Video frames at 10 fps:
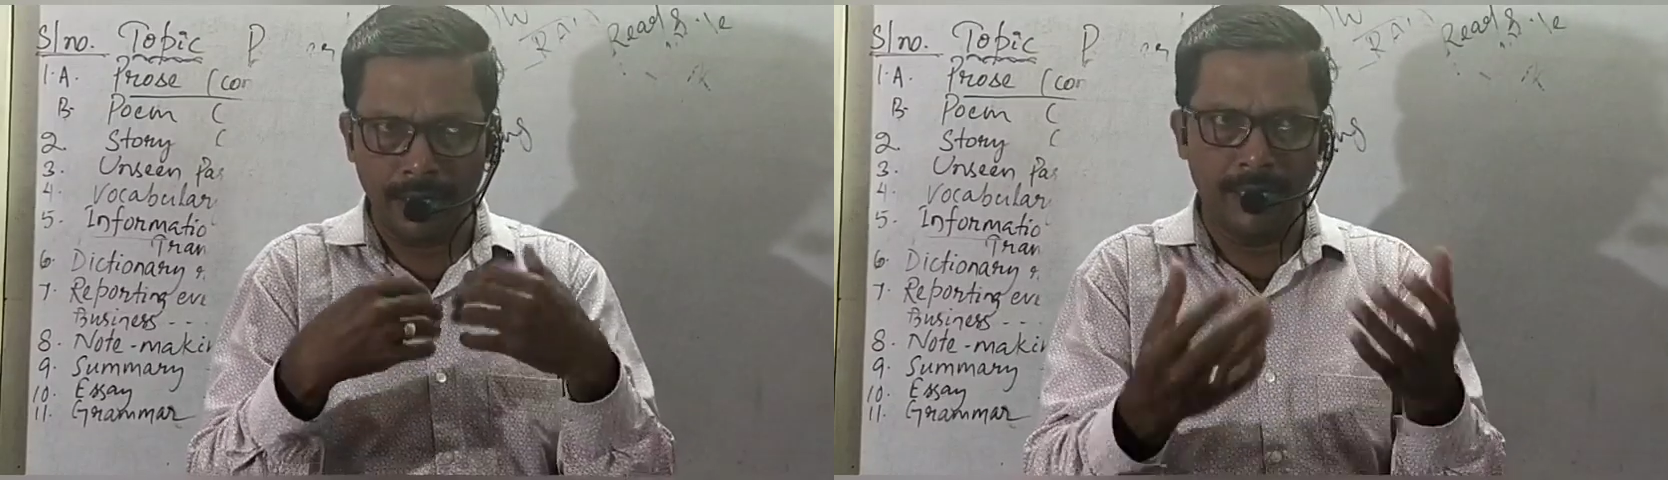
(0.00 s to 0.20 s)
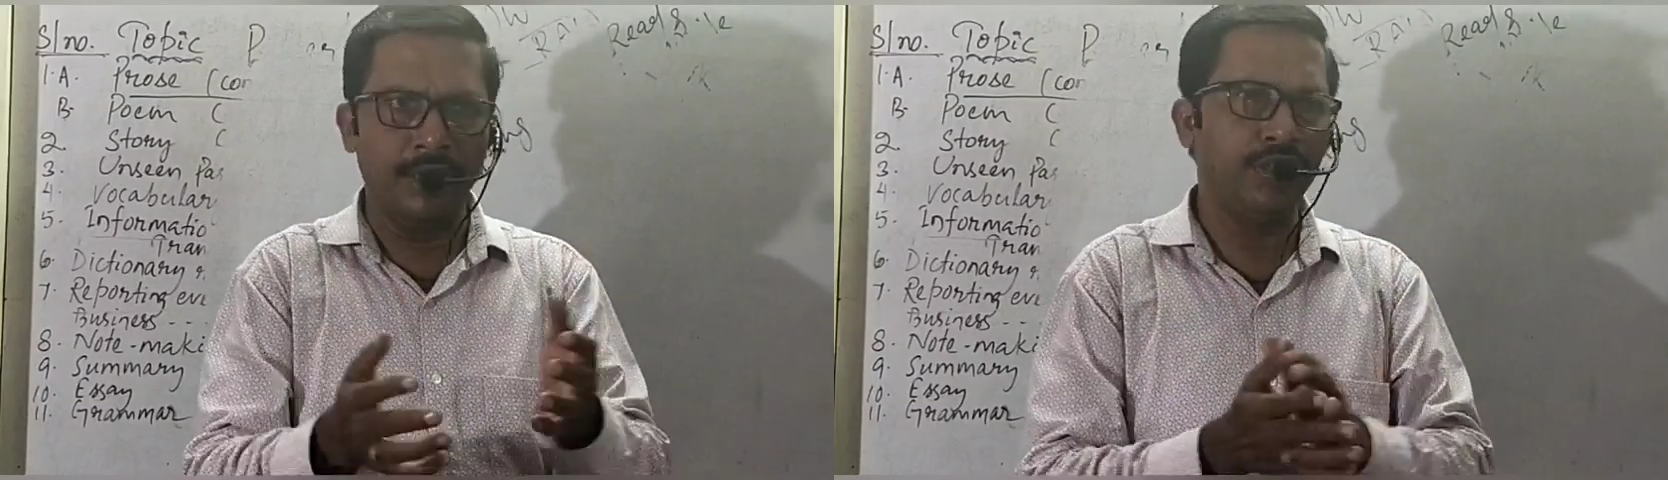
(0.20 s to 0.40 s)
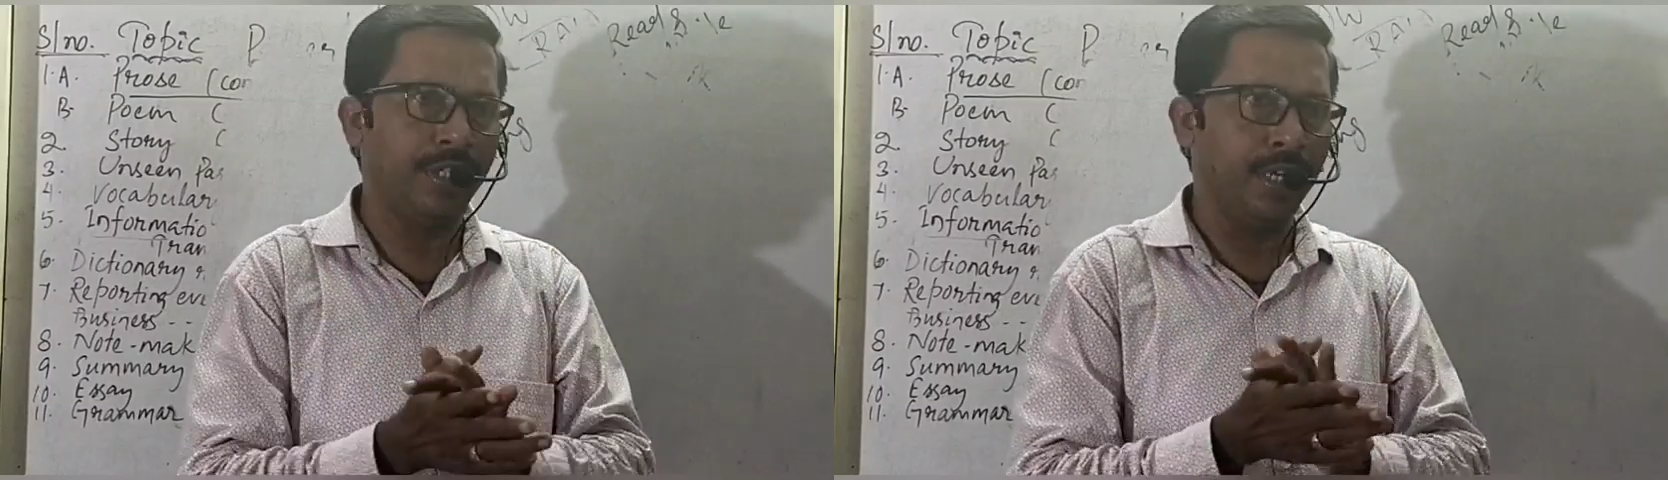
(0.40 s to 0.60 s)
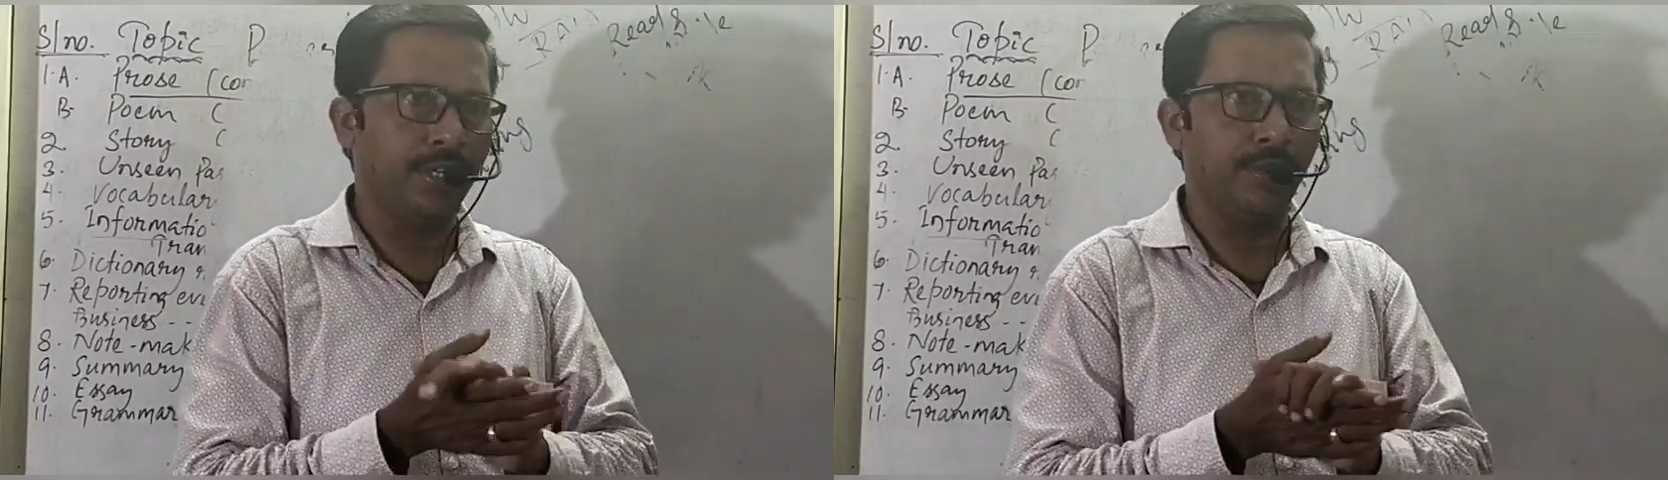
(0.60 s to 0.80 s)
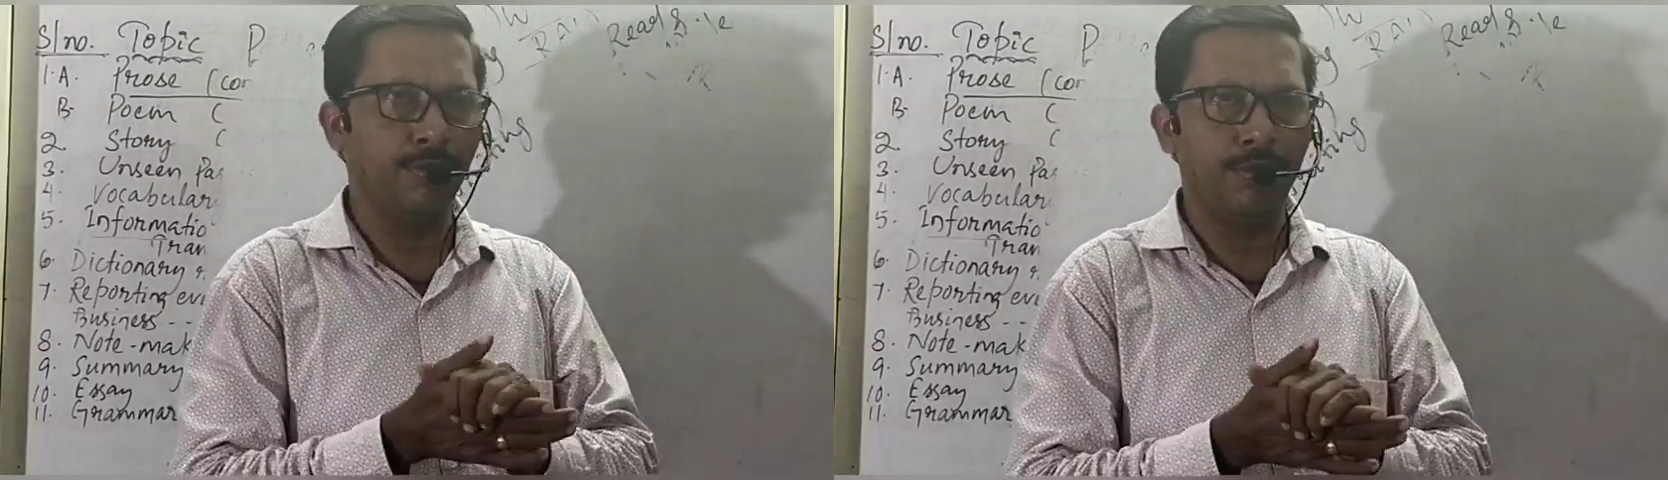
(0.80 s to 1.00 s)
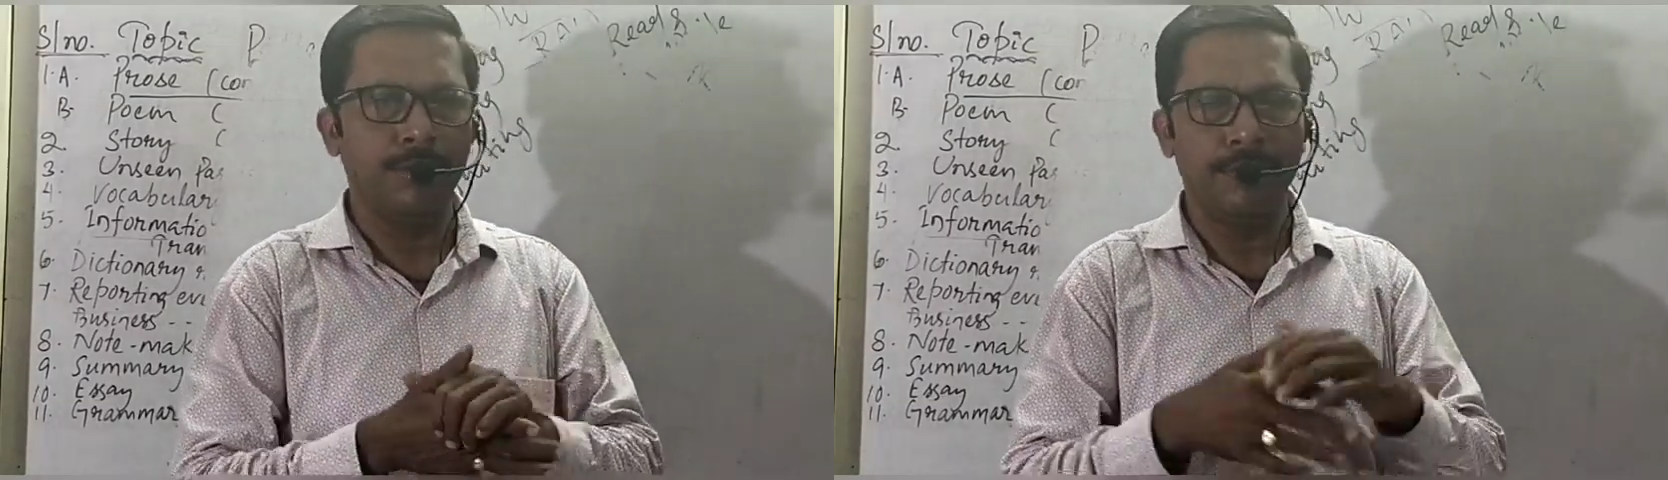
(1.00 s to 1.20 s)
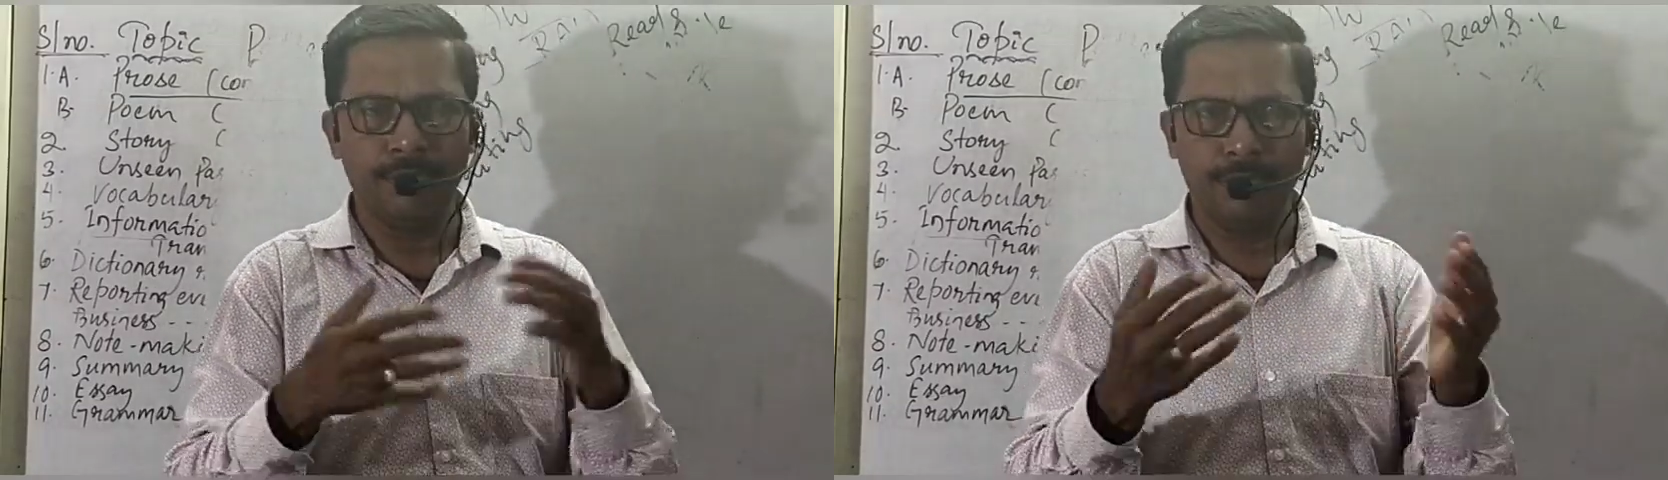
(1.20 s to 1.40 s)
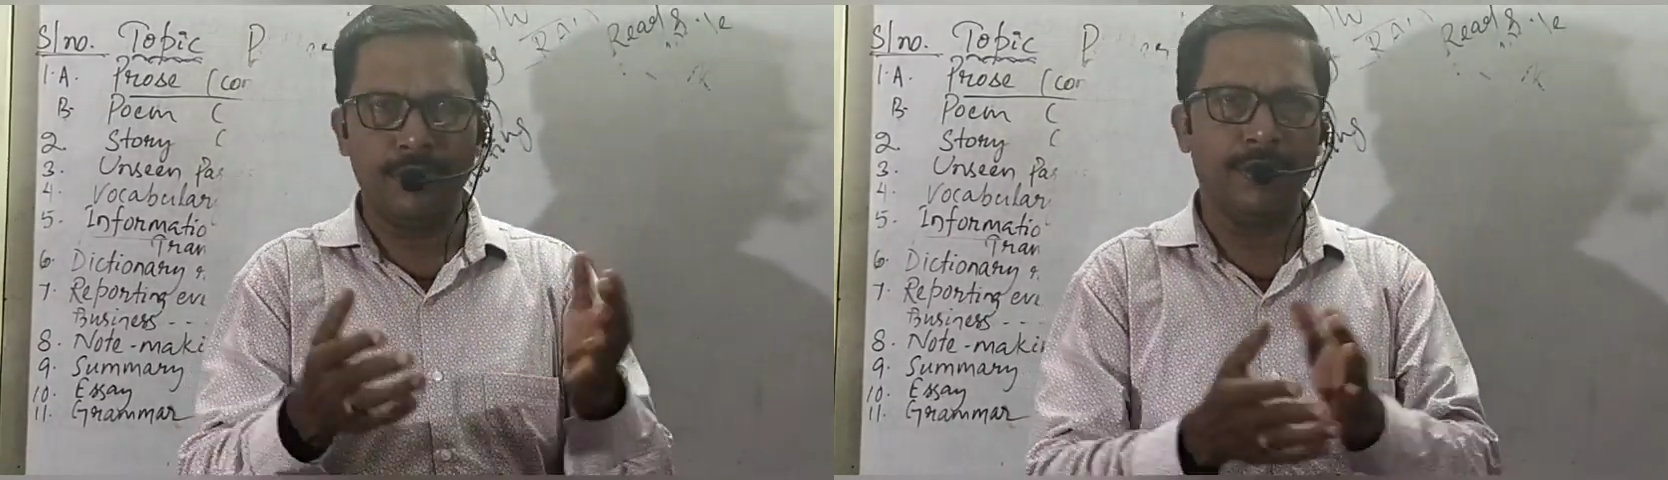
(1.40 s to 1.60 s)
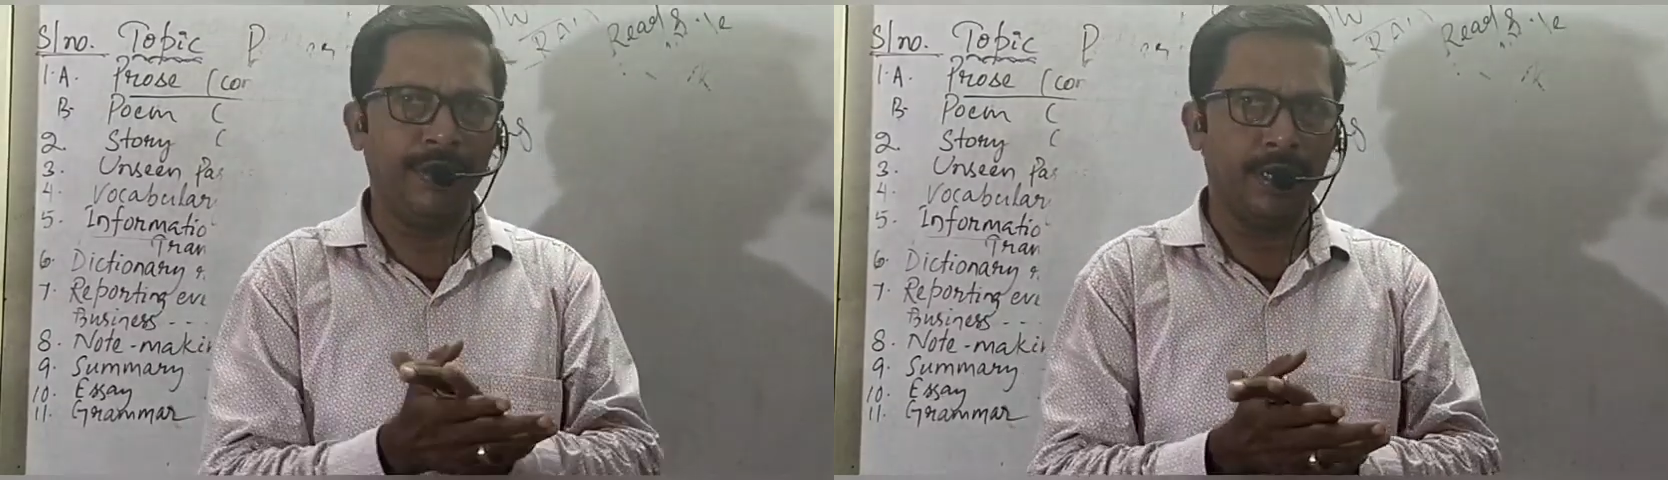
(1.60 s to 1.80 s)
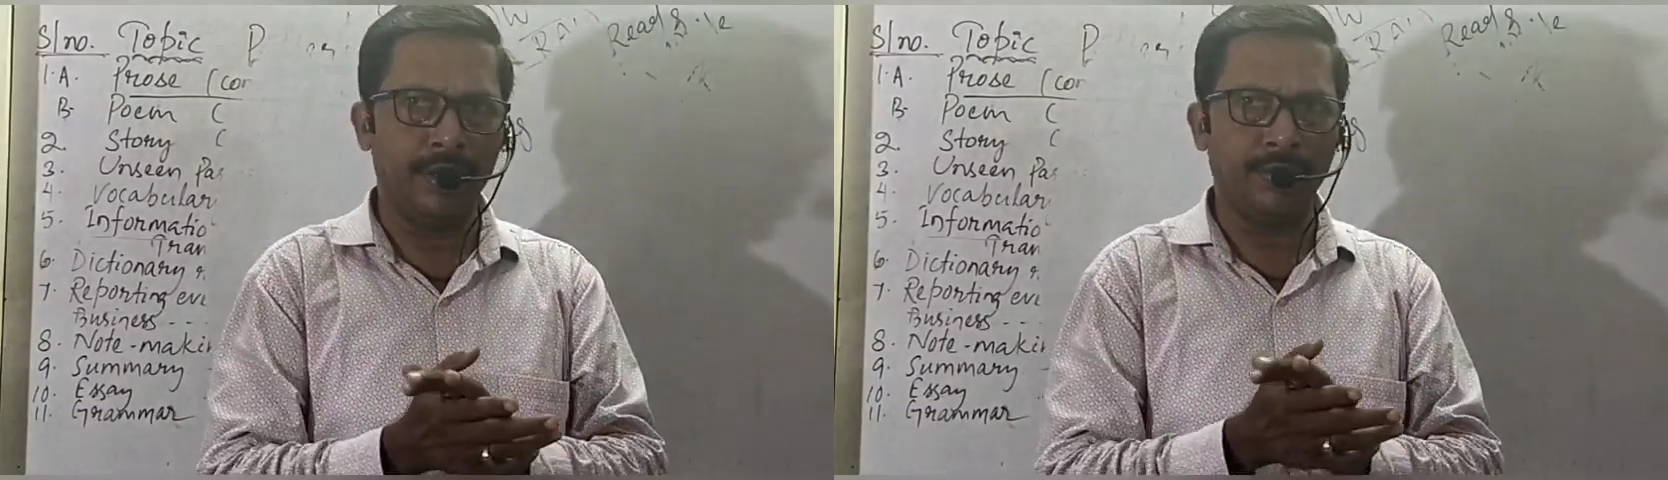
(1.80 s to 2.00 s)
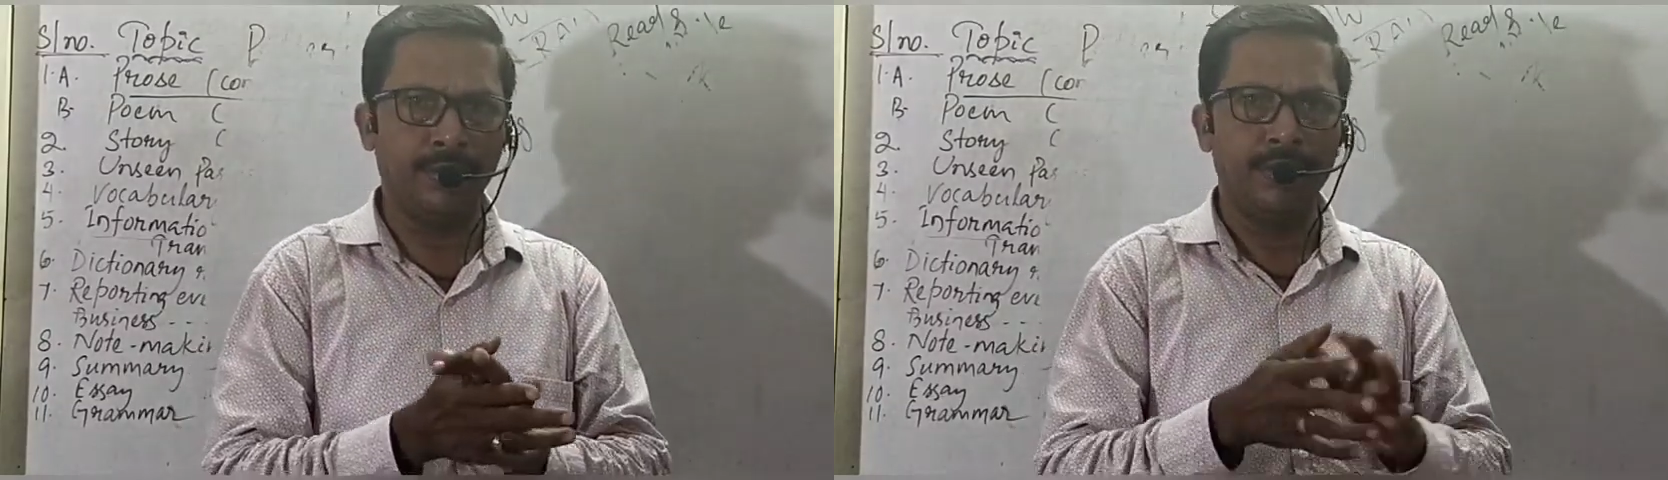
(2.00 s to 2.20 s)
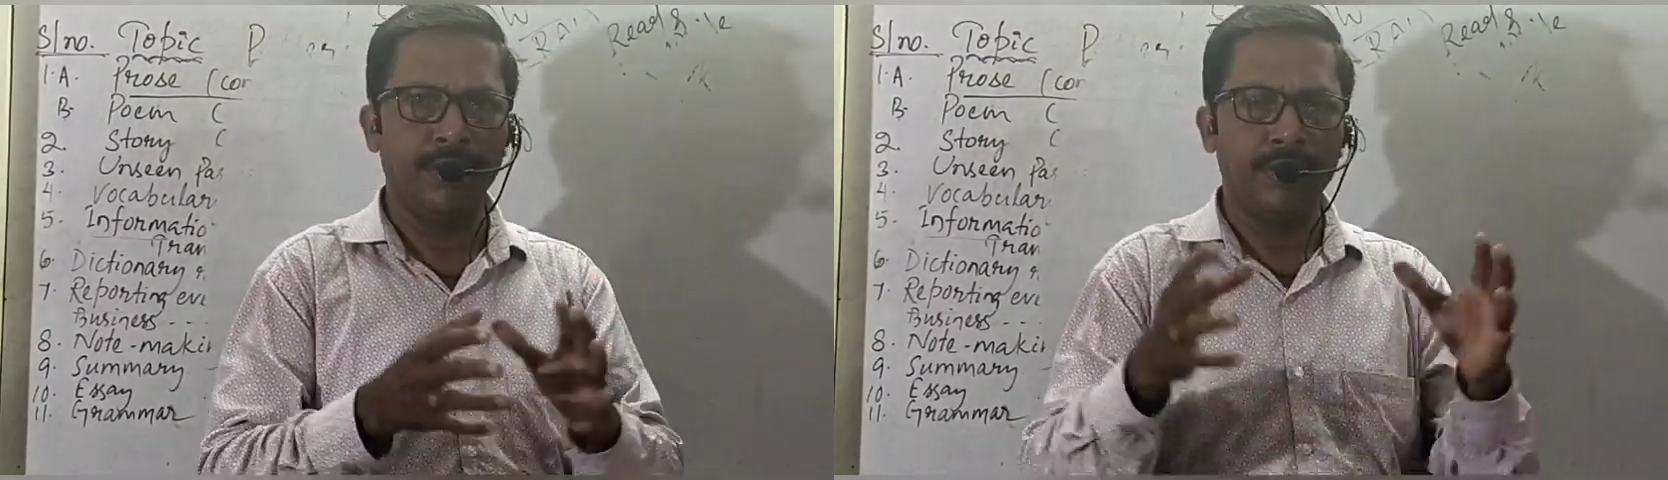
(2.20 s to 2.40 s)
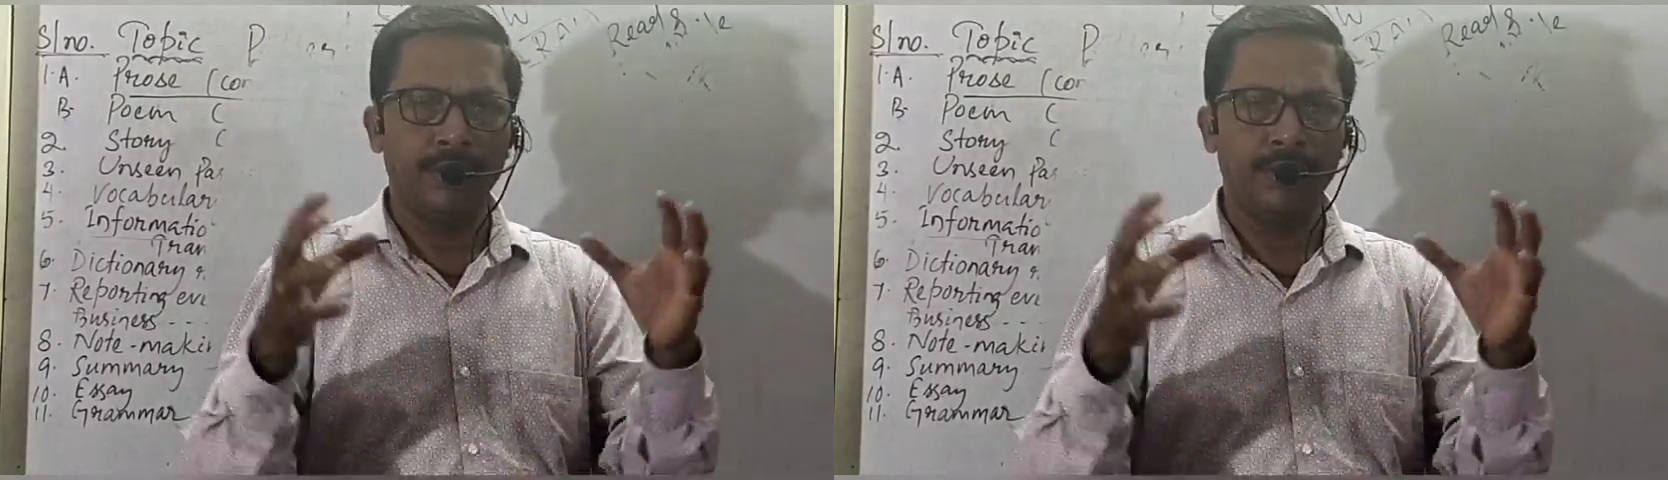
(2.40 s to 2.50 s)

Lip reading: initiate you, motivate you